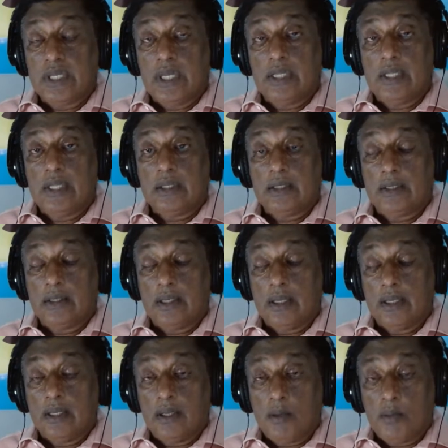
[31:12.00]
say that
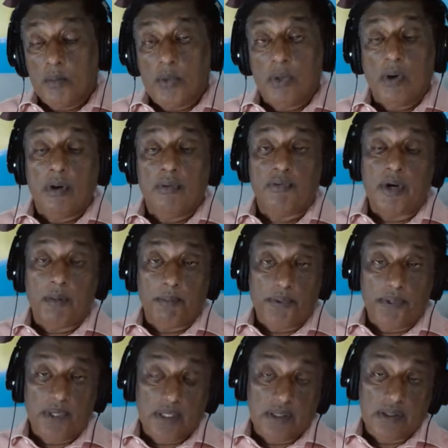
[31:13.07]
a number of
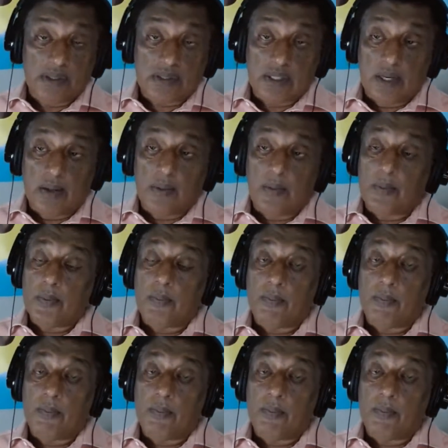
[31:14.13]
companies now